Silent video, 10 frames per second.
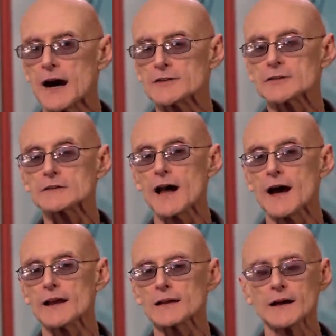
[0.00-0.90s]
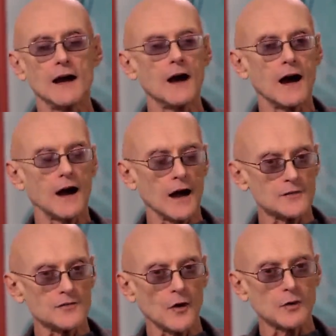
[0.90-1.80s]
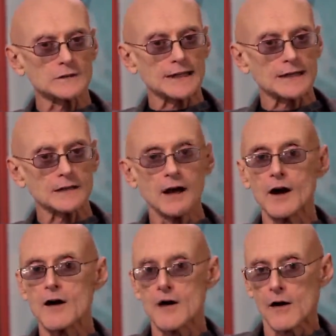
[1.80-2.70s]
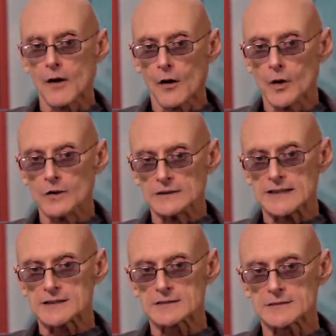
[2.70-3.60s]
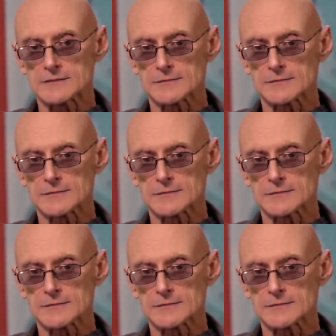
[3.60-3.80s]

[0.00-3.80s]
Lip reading: underlying, unfolding wholeness.